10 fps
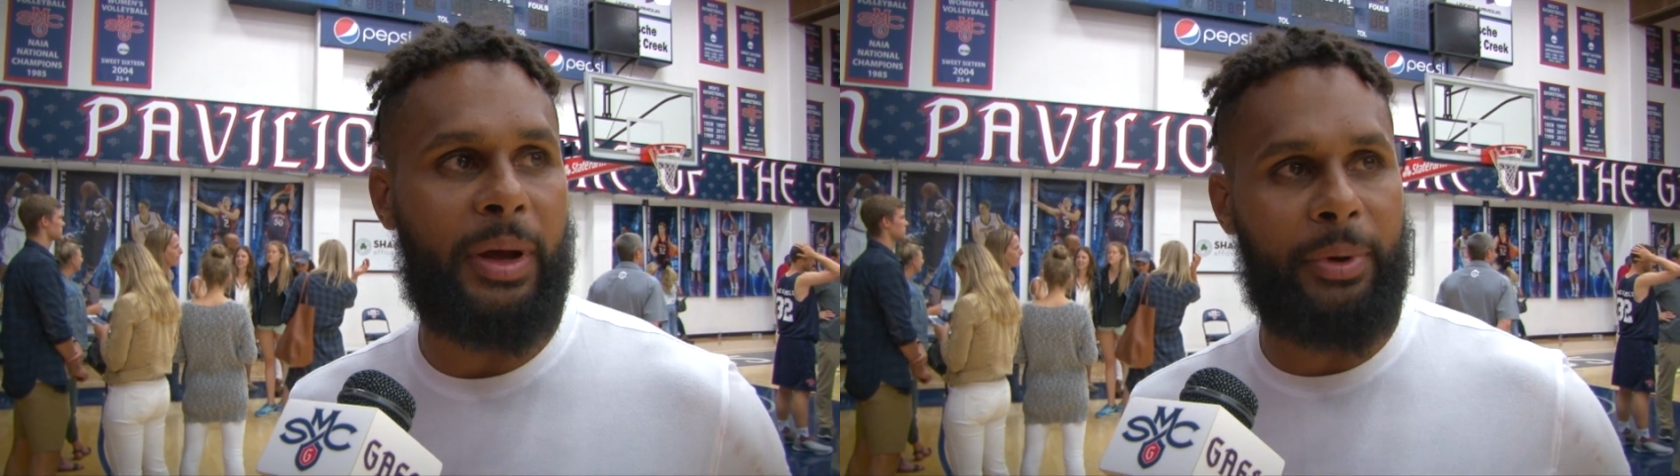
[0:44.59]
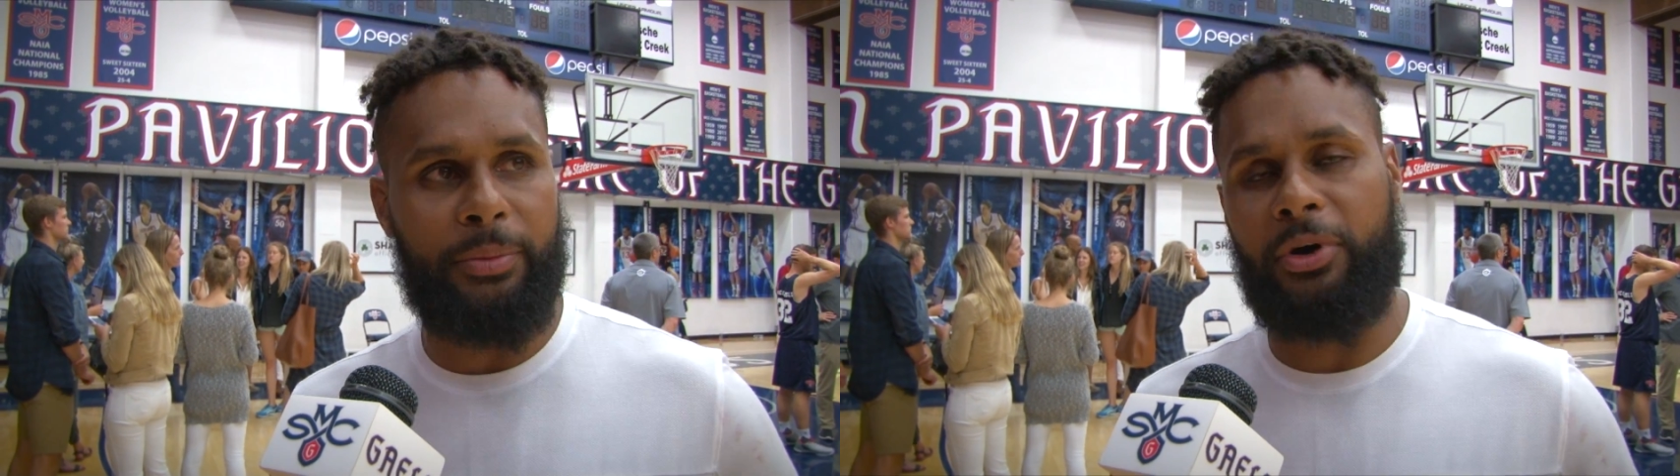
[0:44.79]

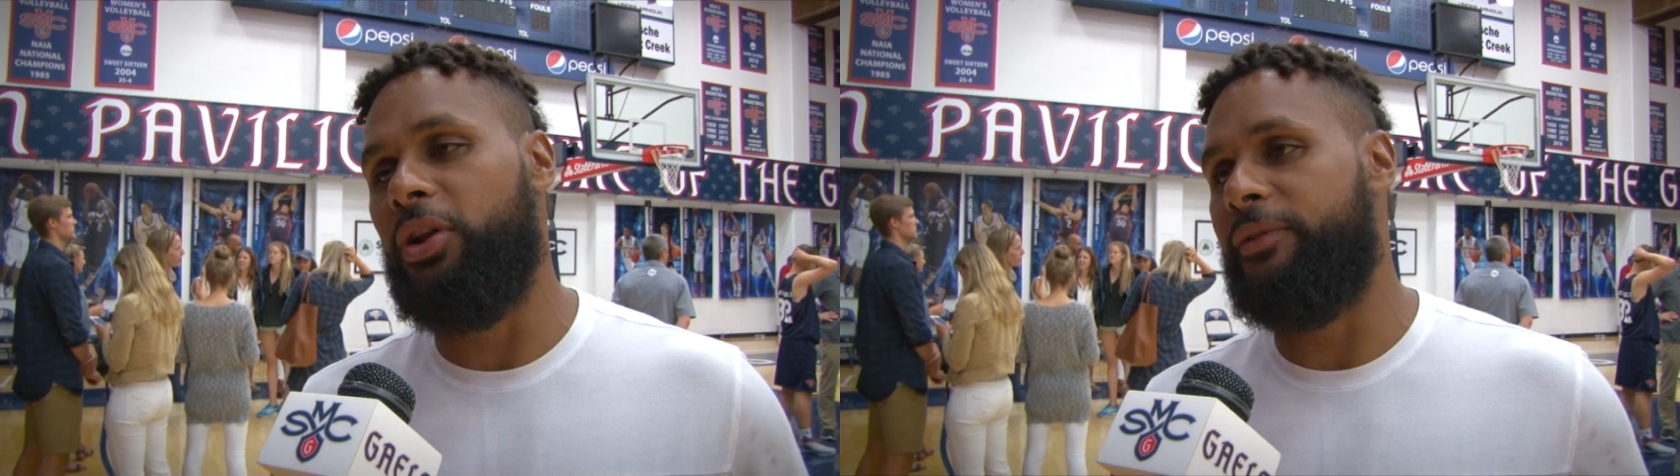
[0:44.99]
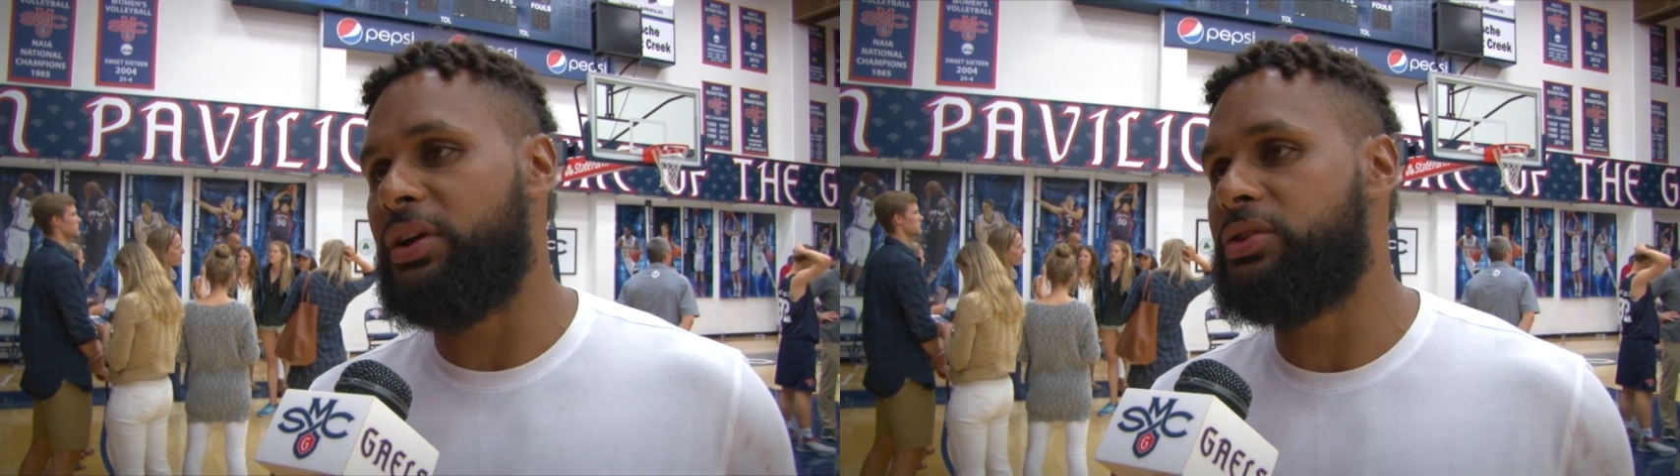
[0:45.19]
but, but
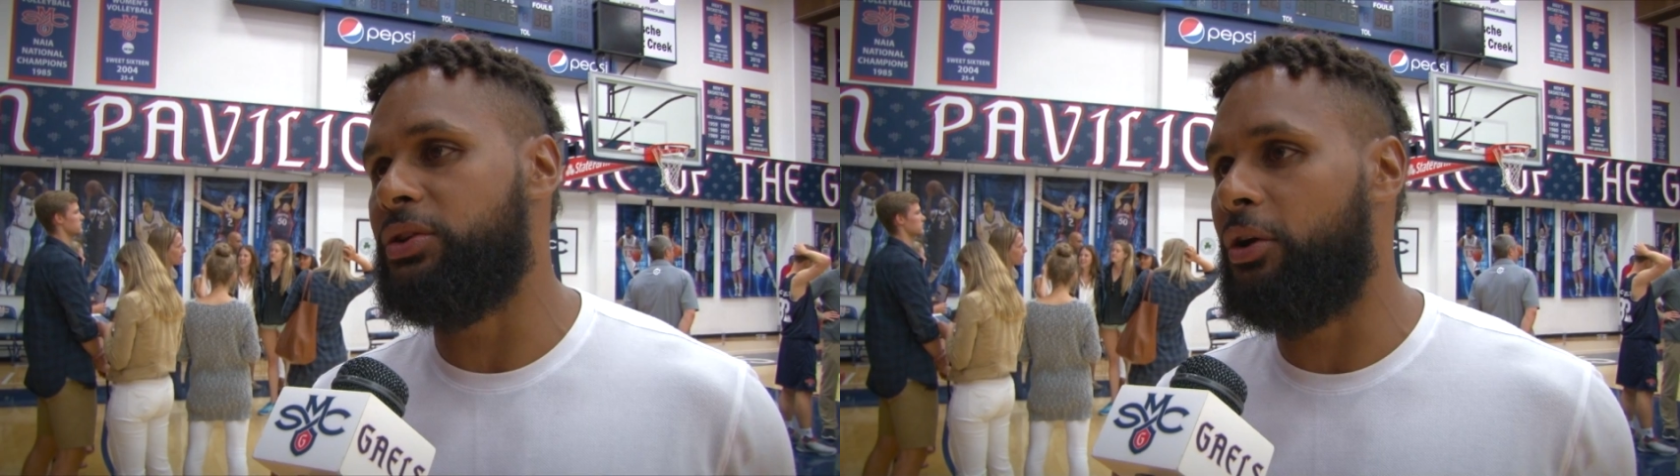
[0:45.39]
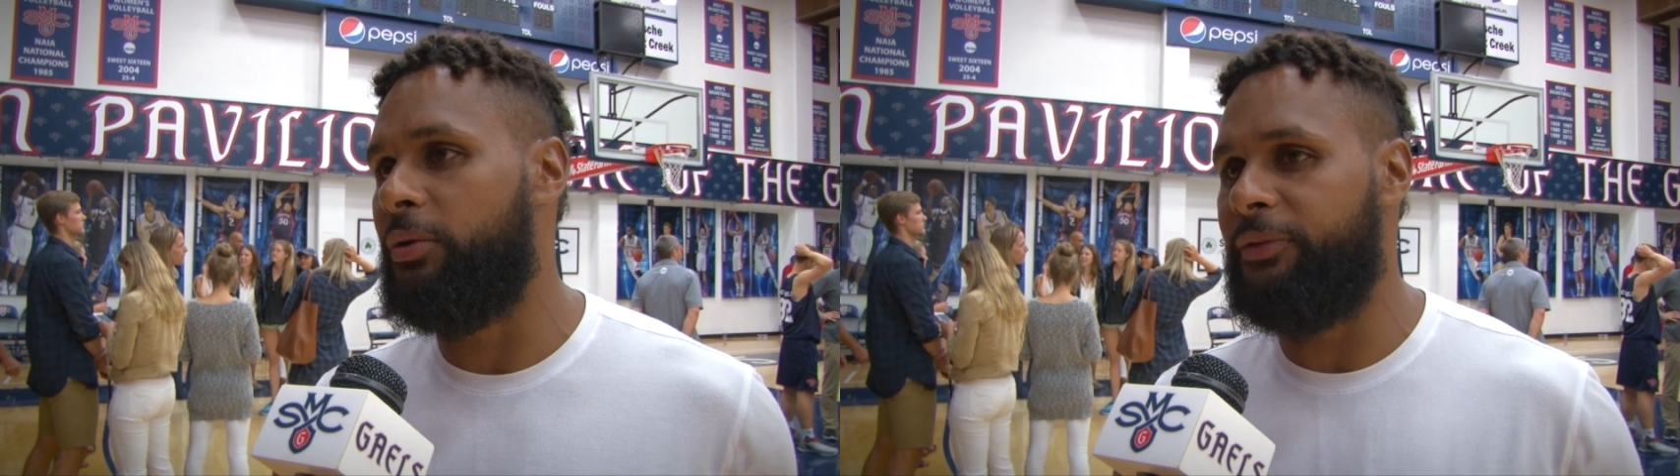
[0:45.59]
all of us,
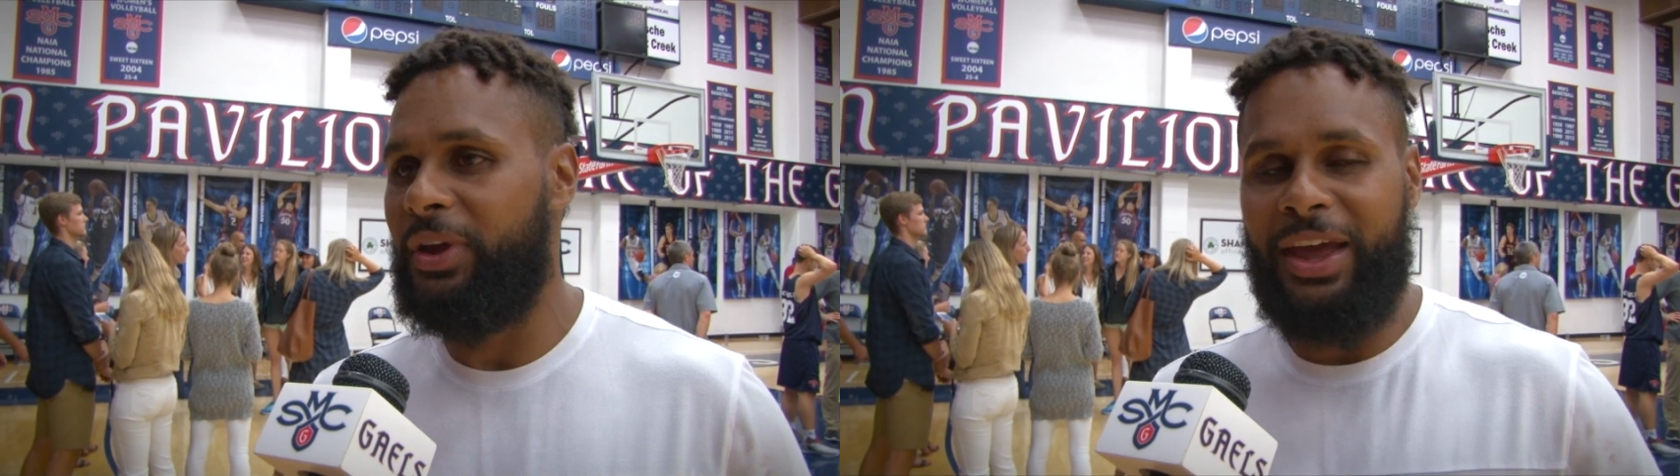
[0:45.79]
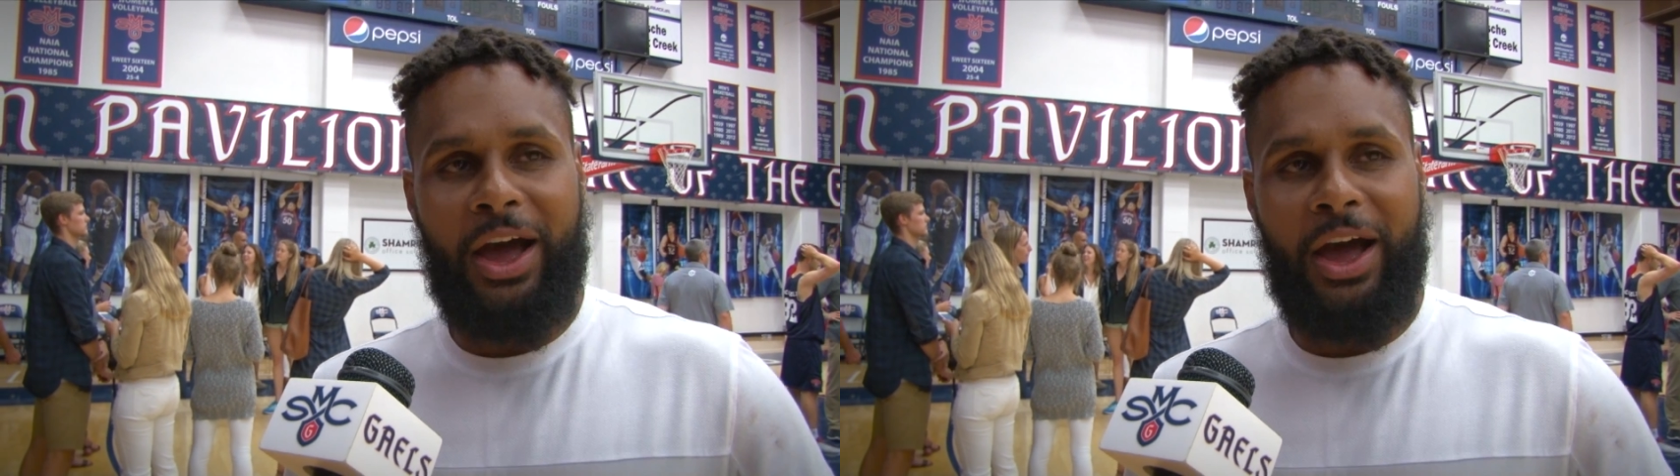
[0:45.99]
you know,